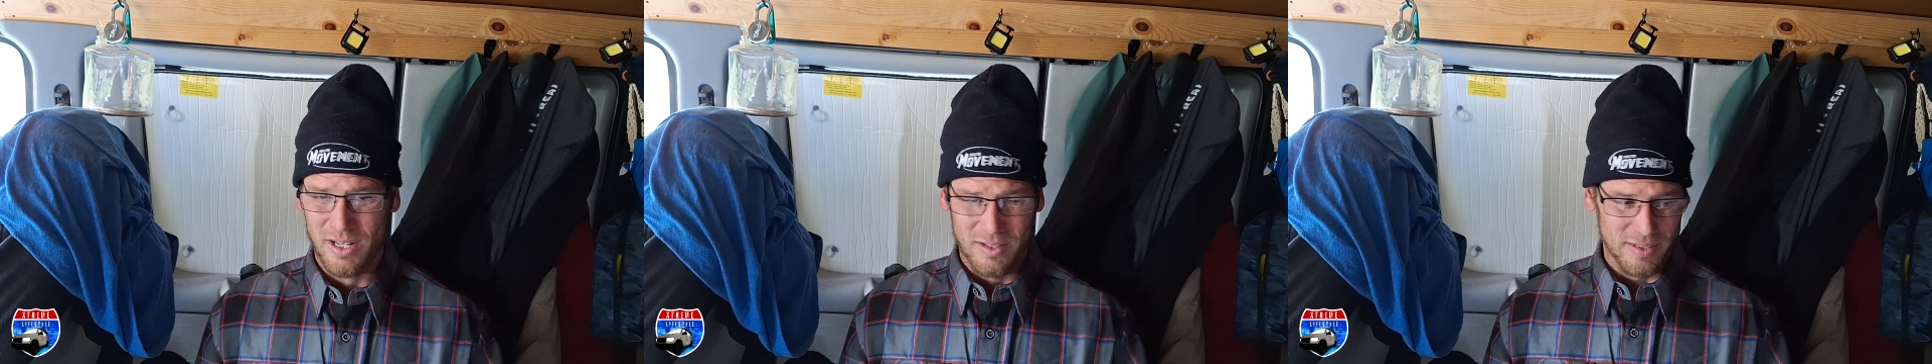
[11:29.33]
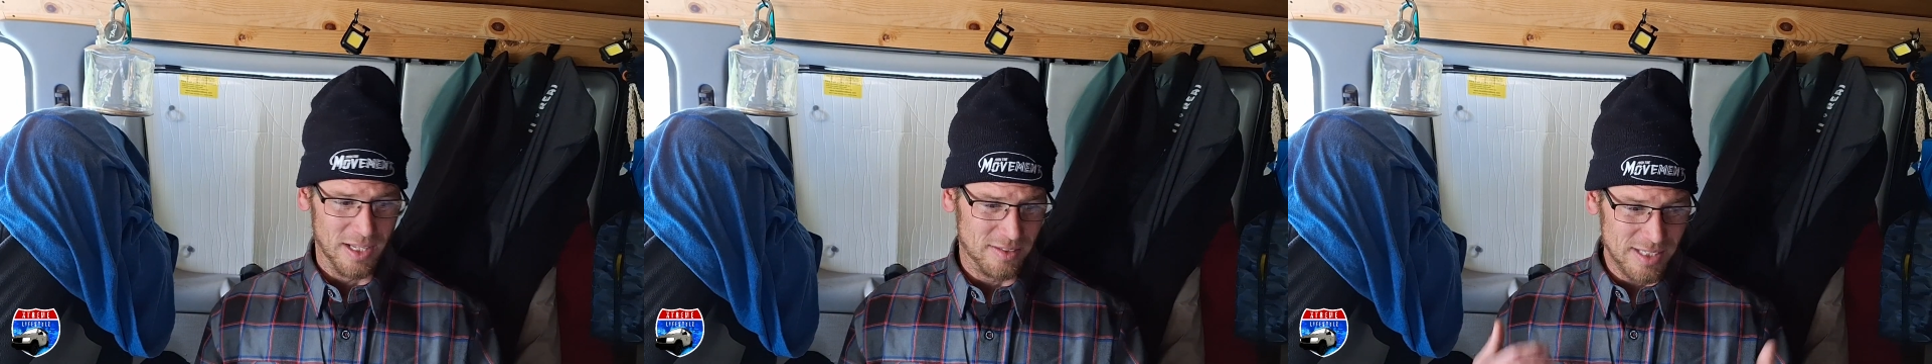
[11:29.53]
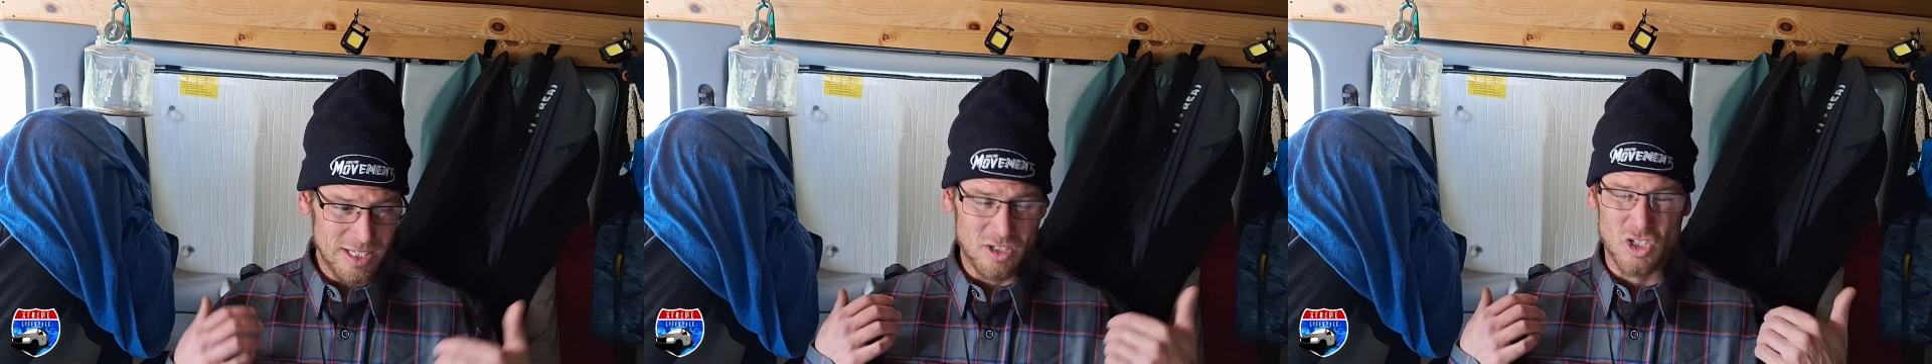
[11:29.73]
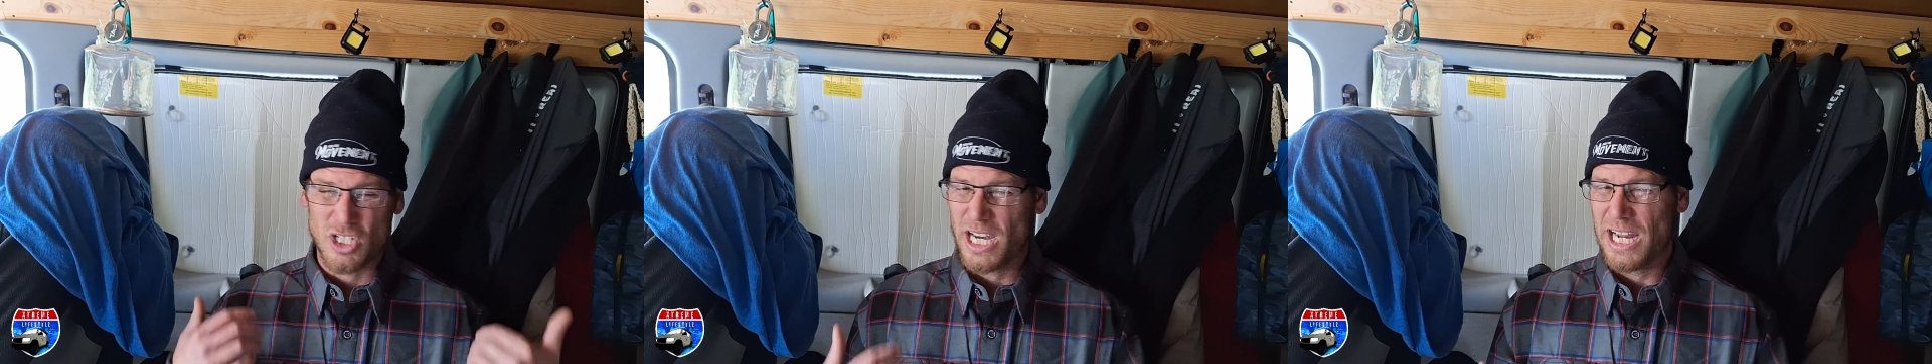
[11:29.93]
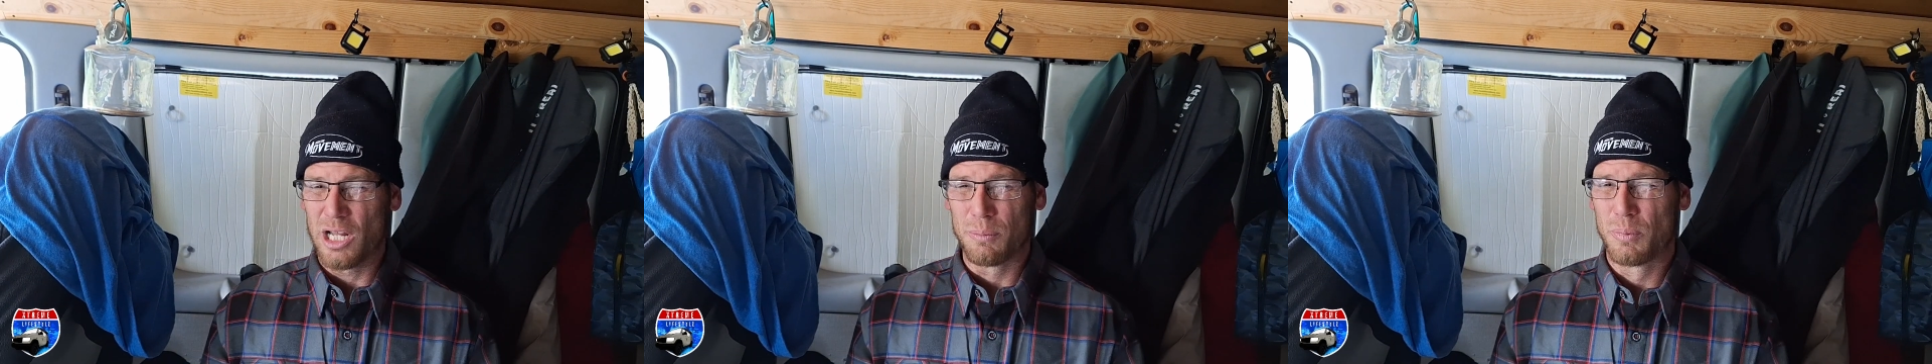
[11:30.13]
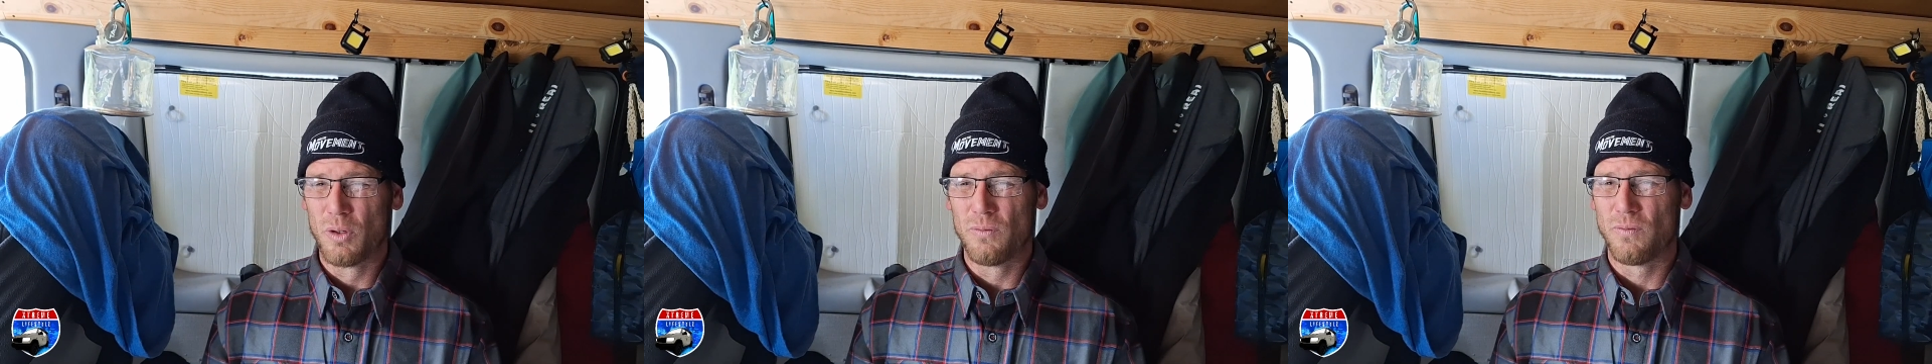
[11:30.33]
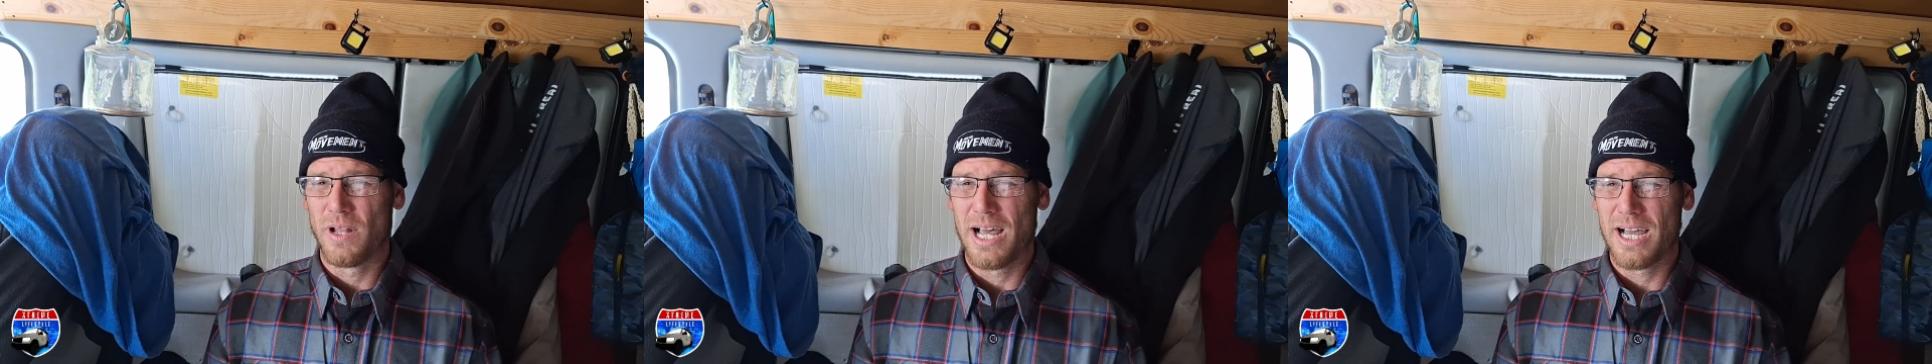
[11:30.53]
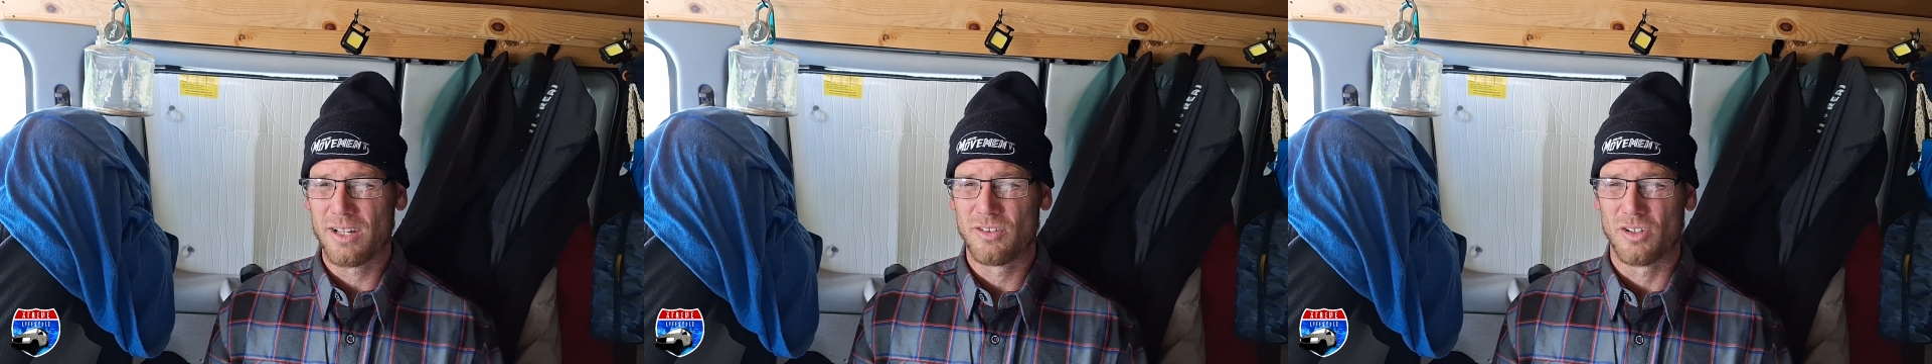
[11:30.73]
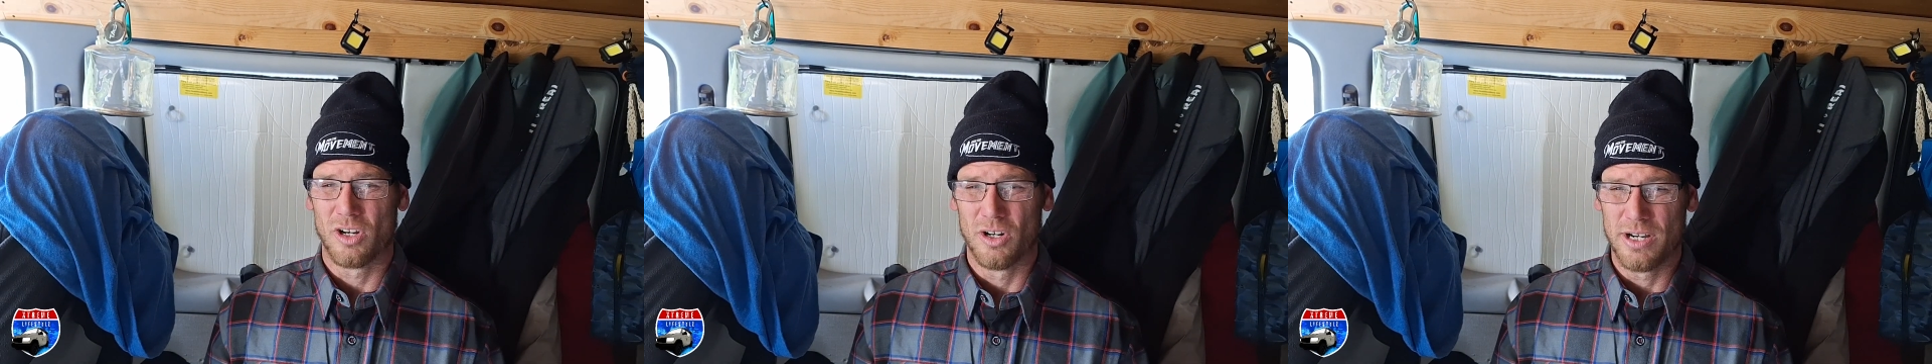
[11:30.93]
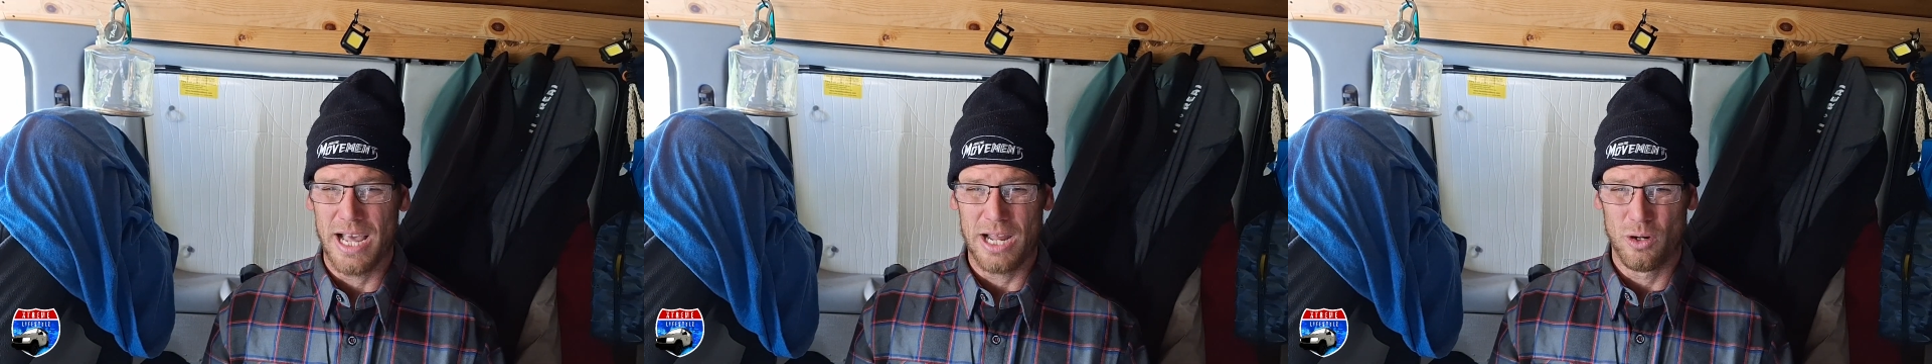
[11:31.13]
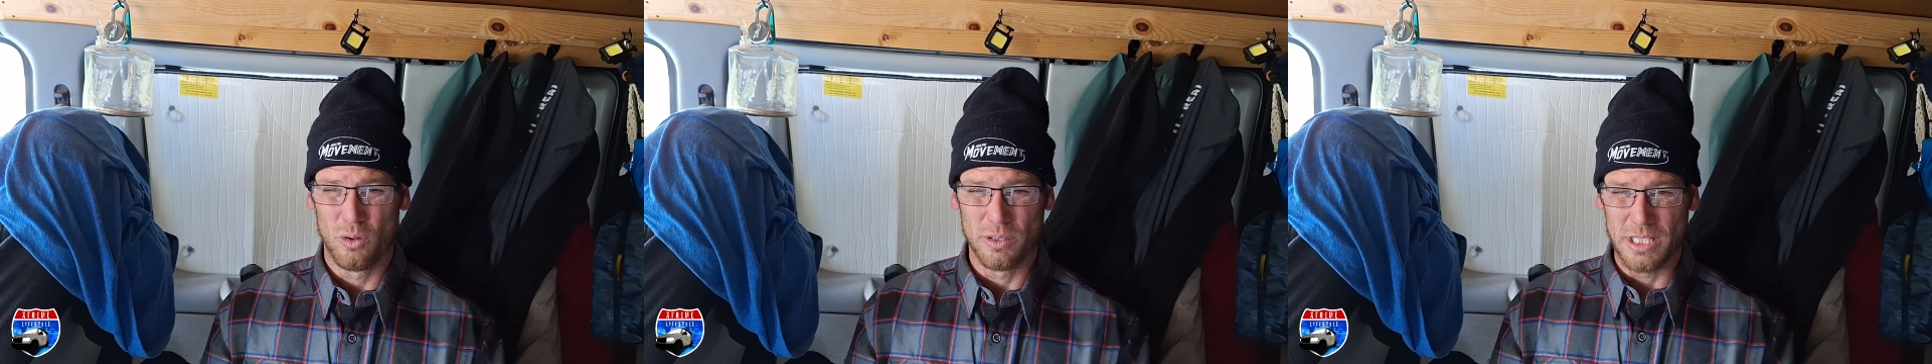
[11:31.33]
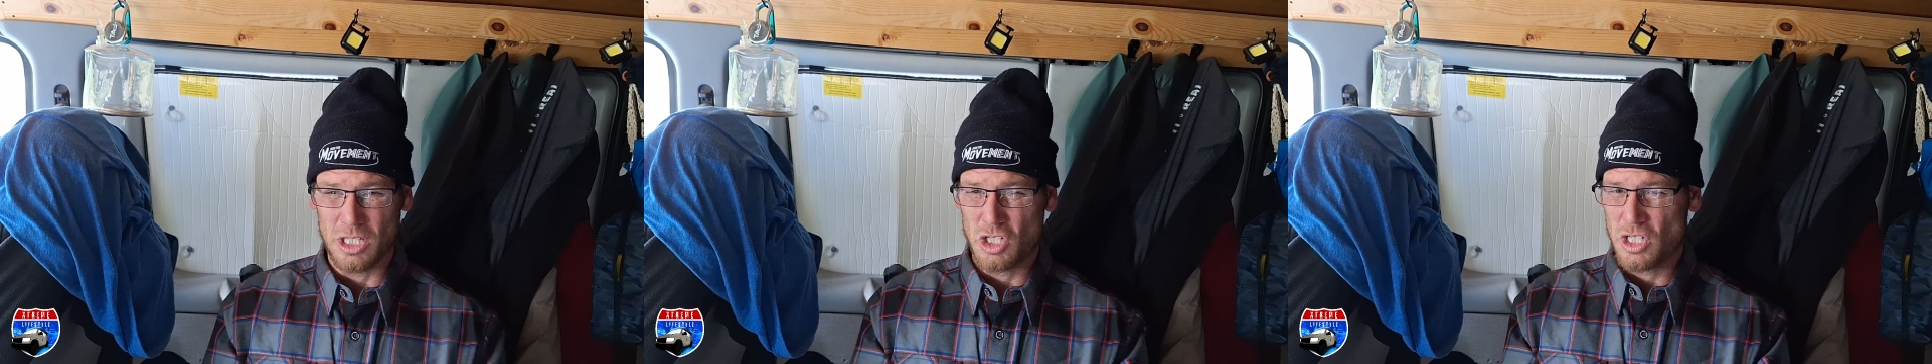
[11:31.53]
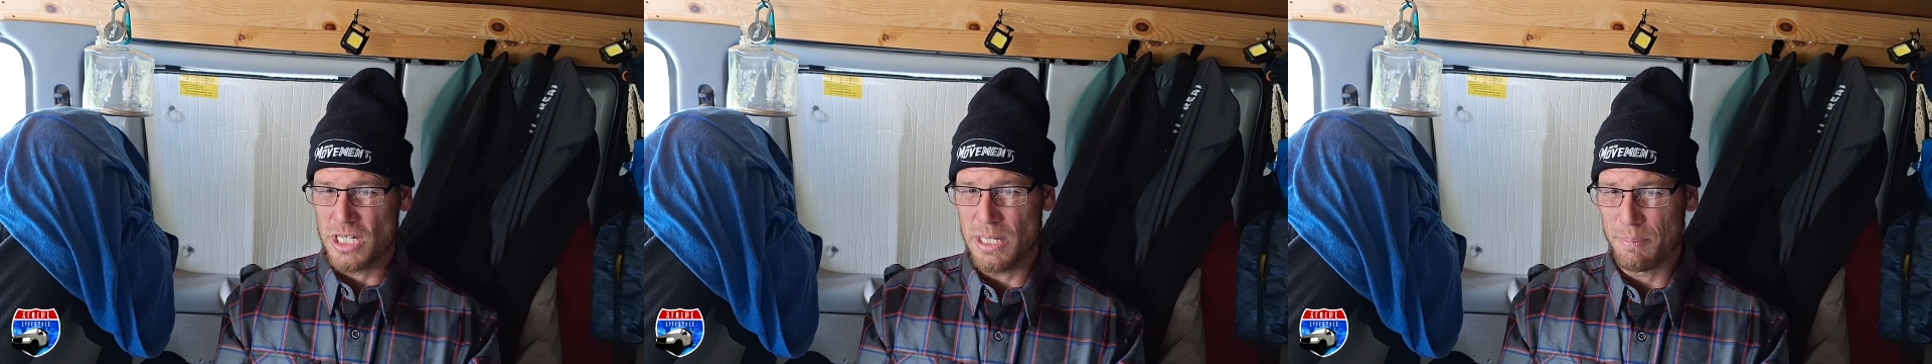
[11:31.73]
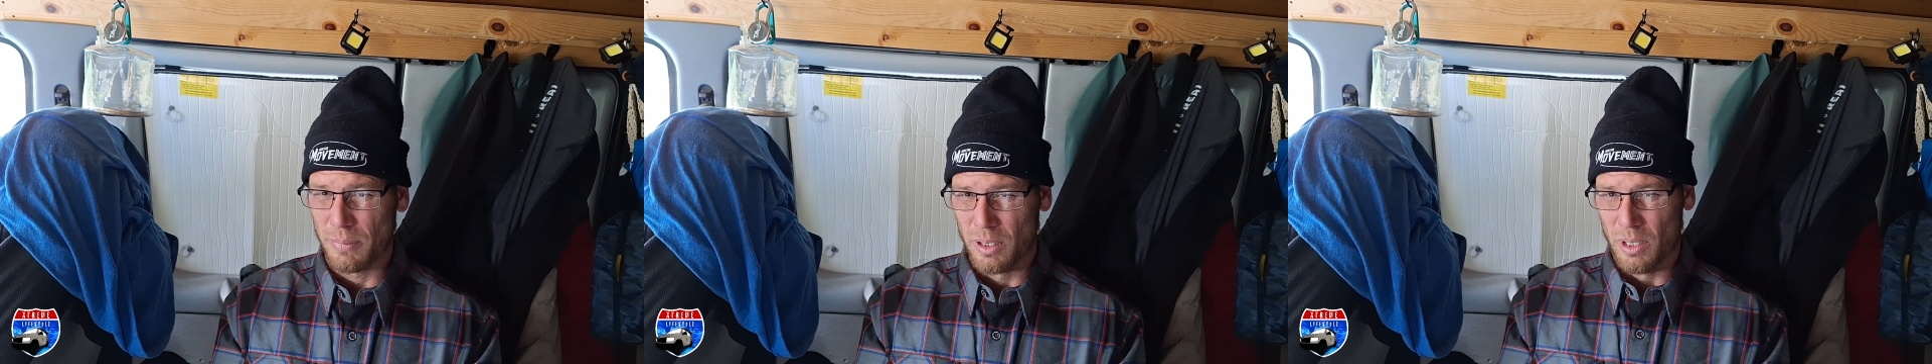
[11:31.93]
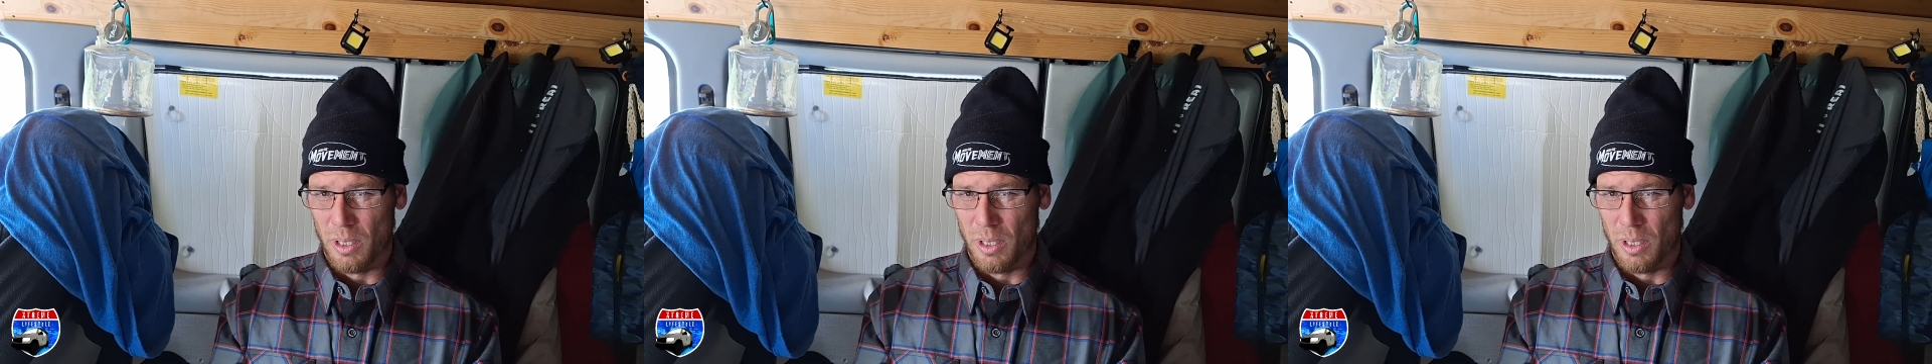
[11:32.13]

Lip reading: that these child-proof locks are not only cheap,